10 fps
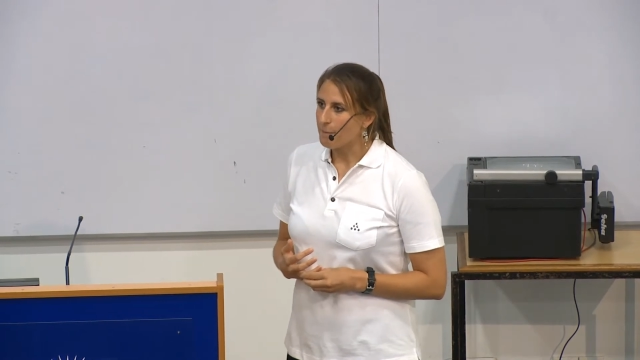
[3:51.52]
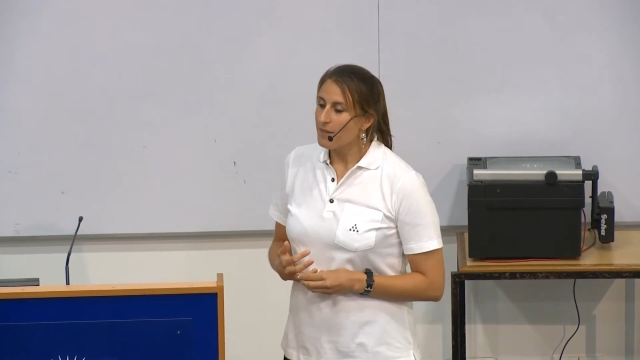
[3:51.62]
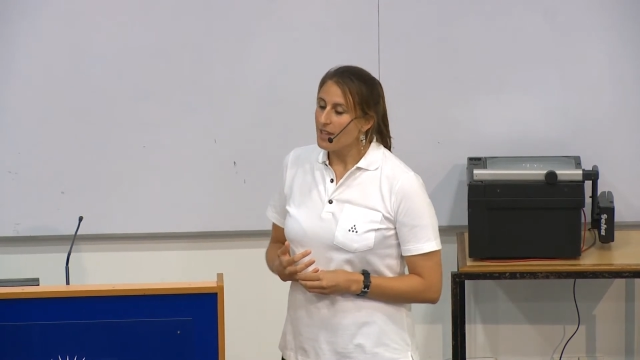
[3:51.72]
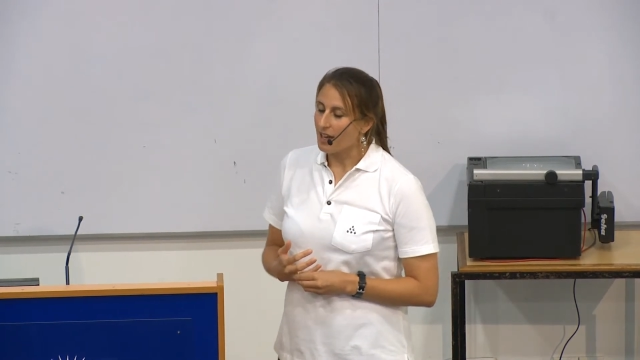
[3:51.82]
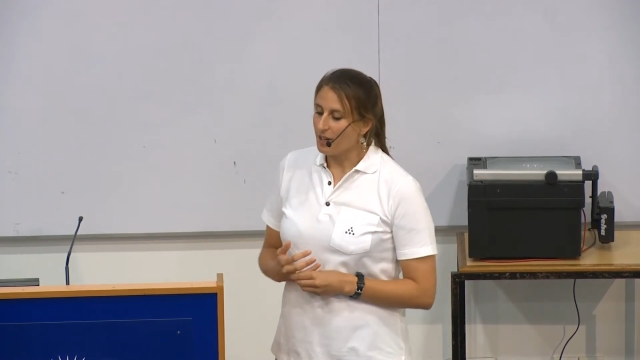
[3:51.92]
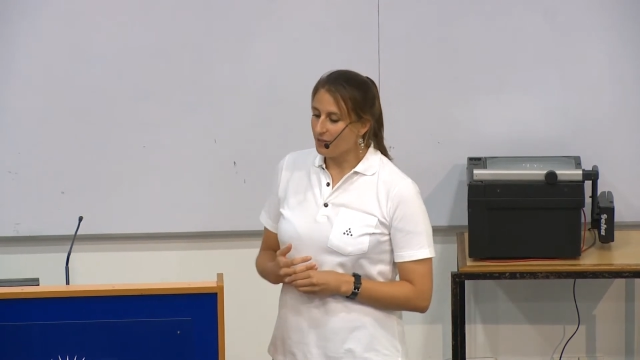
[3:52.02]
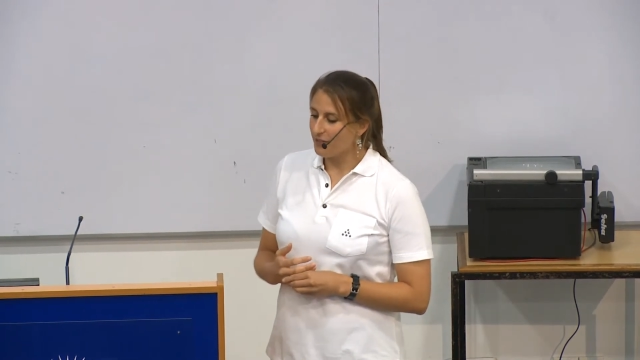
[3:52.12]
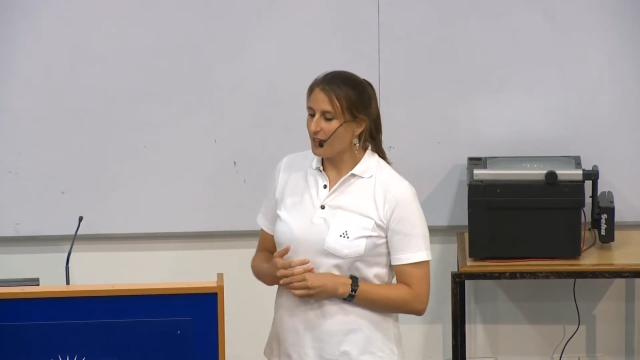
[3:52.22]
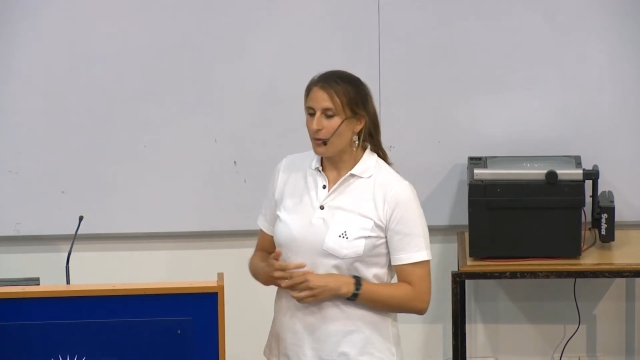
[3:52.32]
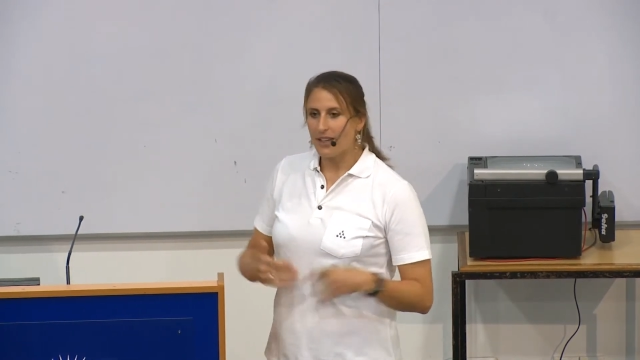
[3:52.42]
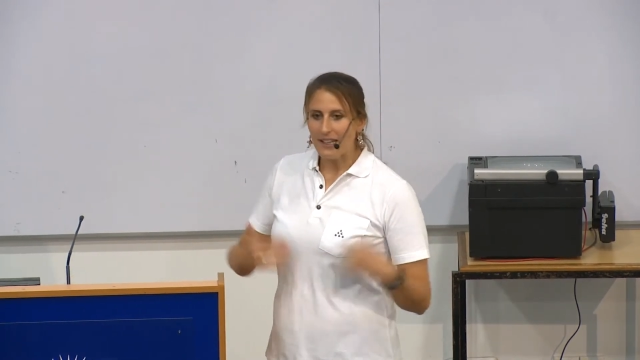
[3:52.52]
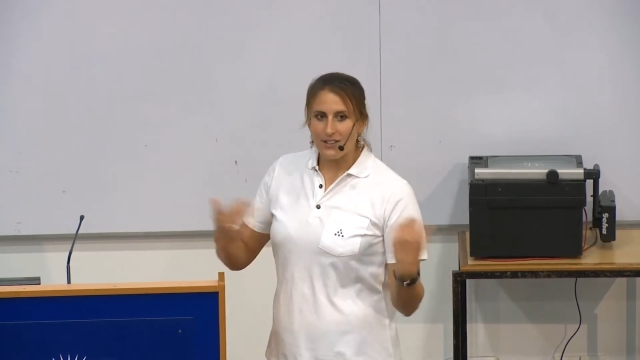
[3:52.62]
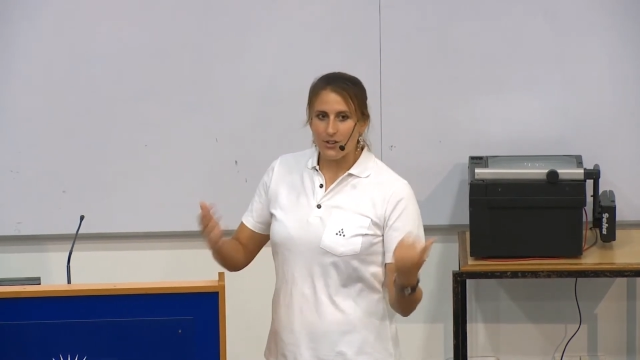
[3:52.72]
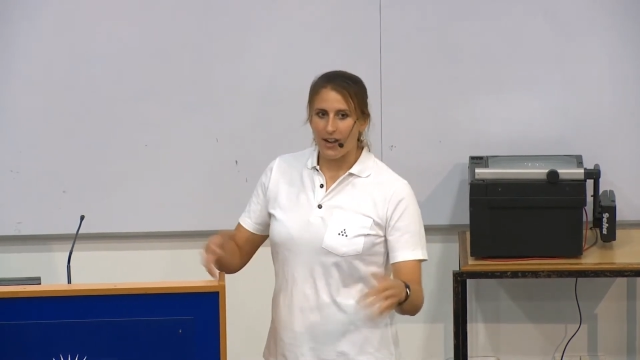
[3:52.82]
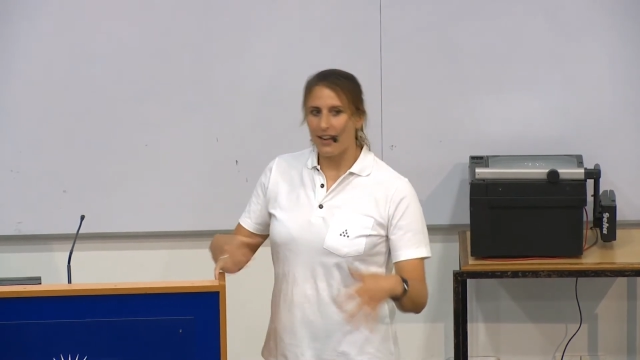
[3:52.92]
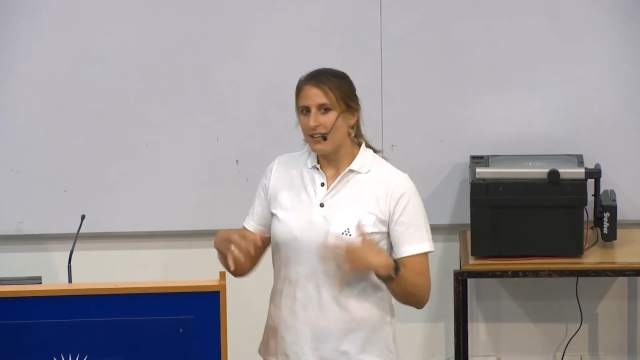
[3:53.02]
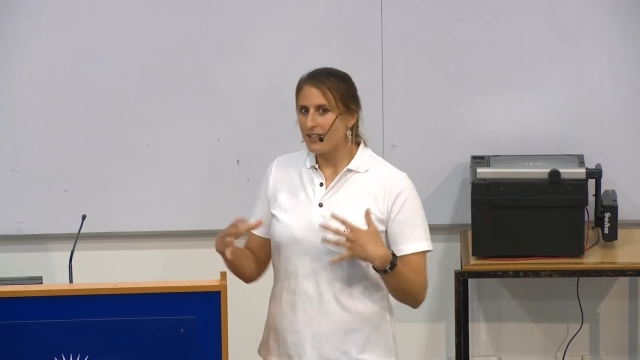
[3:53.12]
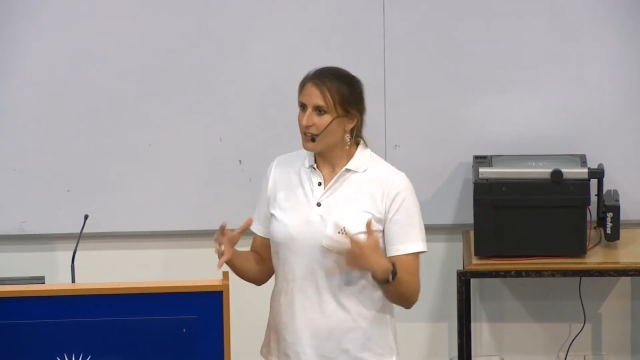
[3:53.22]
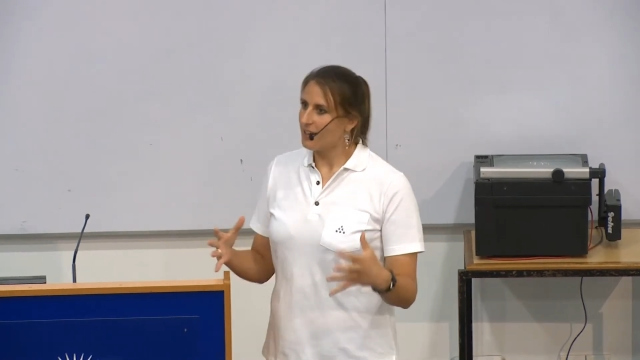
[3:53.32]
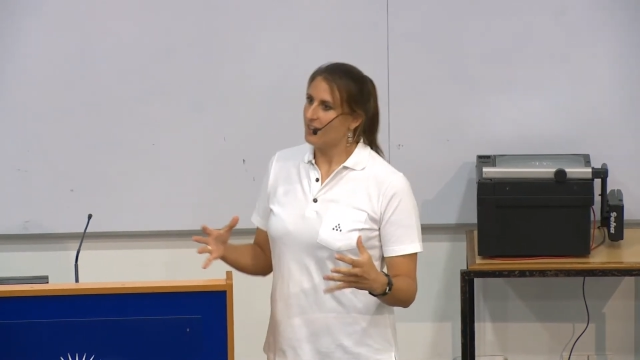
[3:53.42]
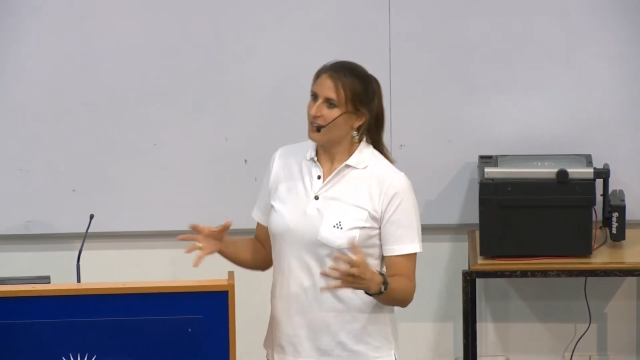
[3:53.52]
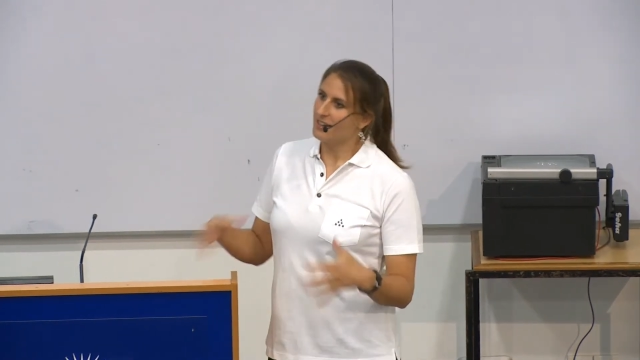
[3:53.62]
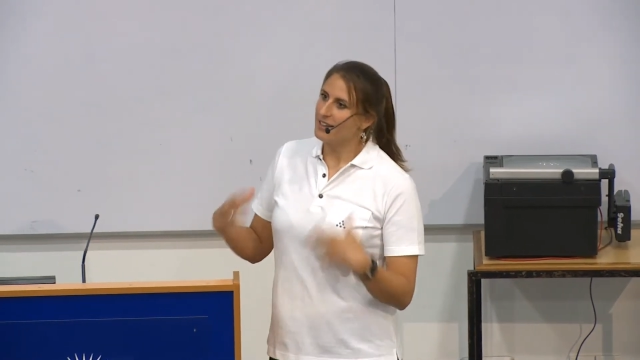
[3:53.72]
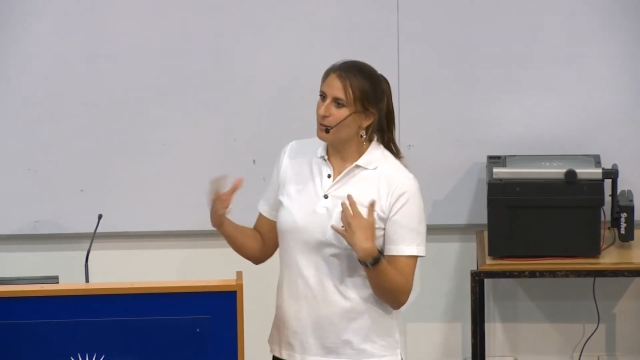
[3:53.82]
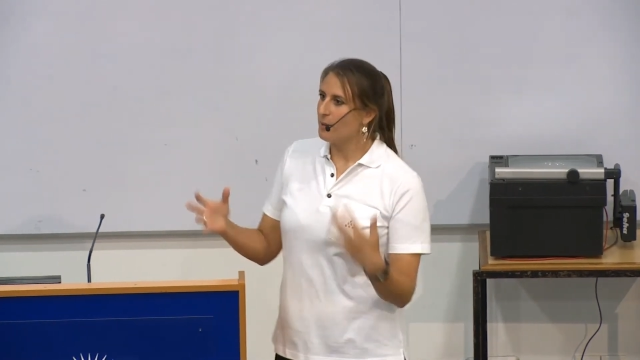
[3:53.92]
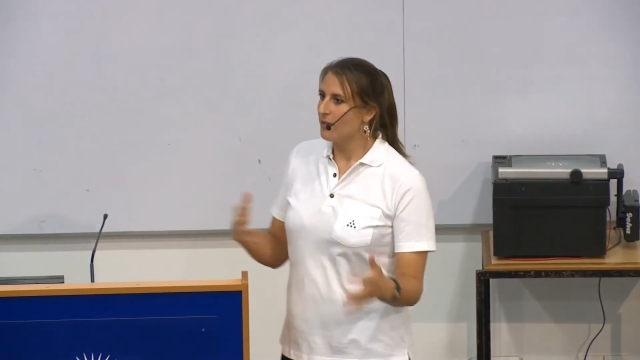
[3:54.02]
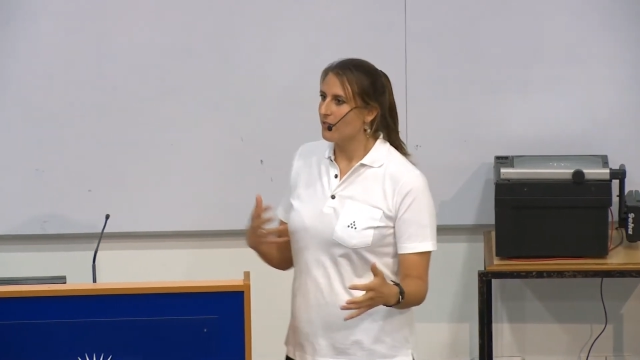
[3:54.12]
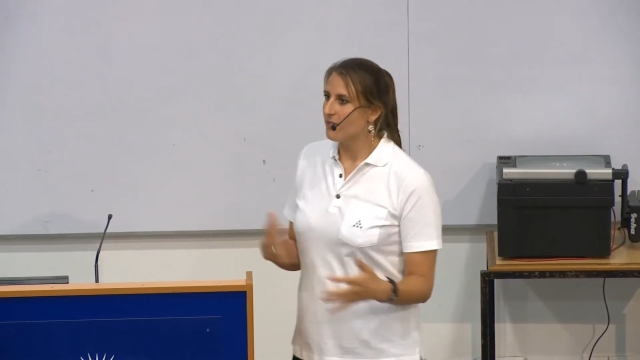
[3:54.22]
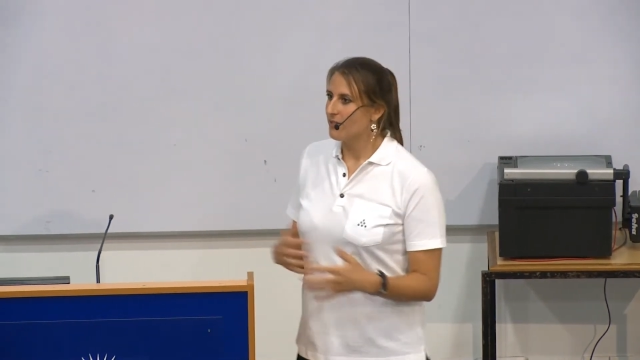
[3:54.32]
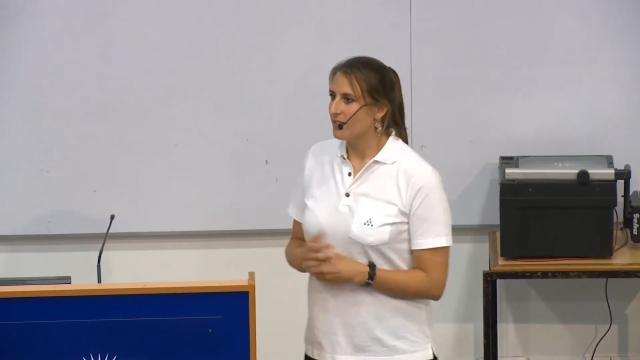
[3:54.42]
yeah, hopefully we can try and start a little bit of